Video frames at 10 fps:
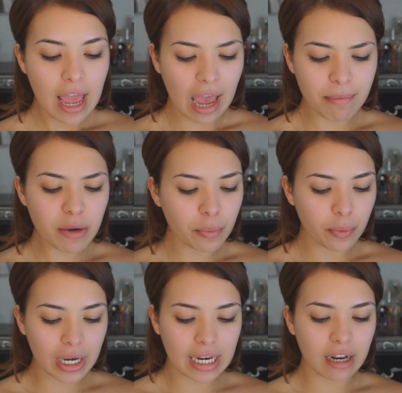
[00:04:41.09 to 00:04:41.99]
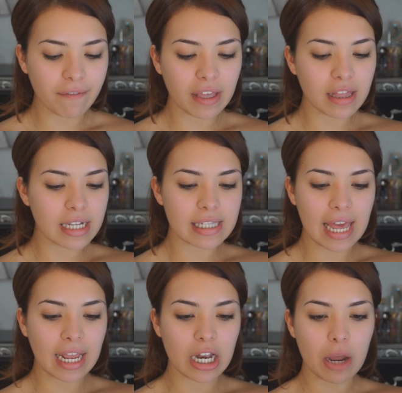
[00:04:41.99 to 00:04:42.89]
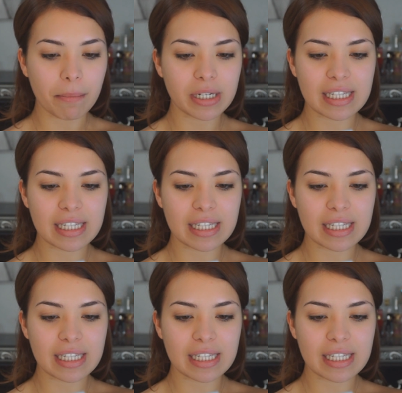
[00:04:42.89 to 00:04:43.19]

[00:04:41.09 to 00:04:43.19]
I've been really loving this like No.